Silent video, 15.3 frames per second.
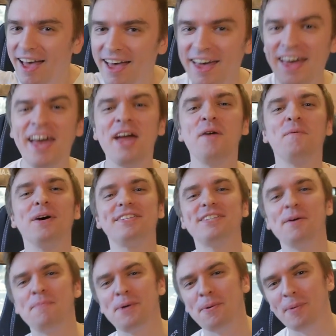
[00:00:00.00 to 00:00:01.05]
Hey, what's
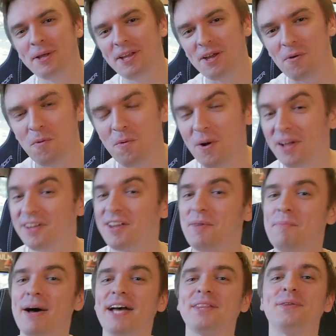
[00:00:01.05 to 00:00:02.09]
up everybody? Welcome
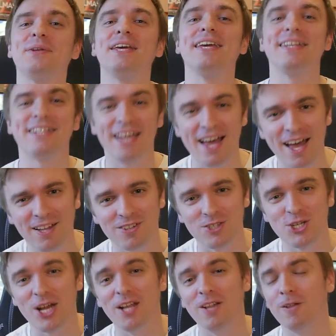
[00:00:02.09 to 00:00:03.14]
back to the
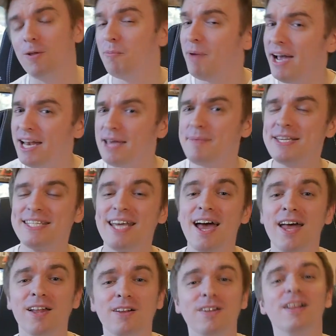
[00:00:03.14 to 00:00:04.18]
Tanel channel. My name is
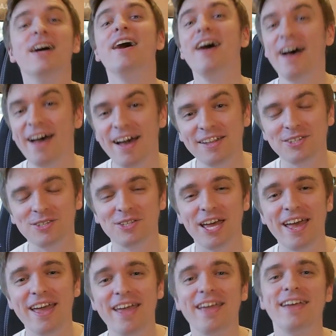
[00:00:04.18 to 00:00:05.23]
Tanel and
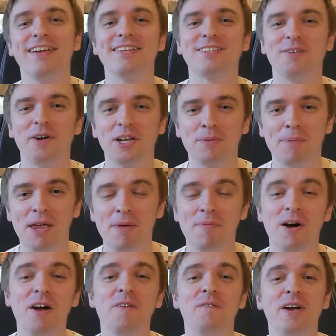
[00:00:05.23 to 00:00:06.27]
today is going to be
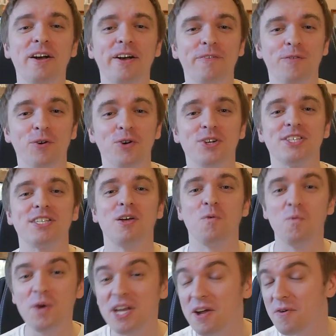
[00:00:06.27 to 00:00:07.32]
my very first
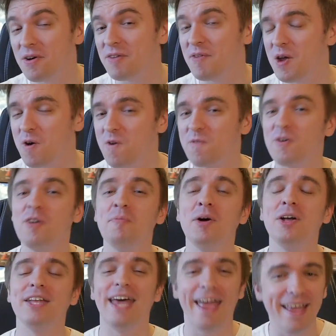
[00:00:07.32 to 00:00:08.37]
video review from
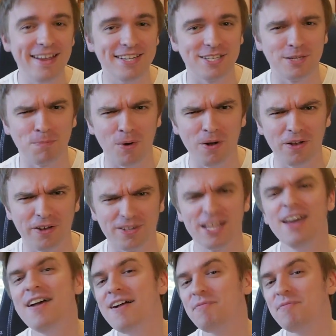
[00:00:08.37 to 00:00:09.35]
an ASUS product.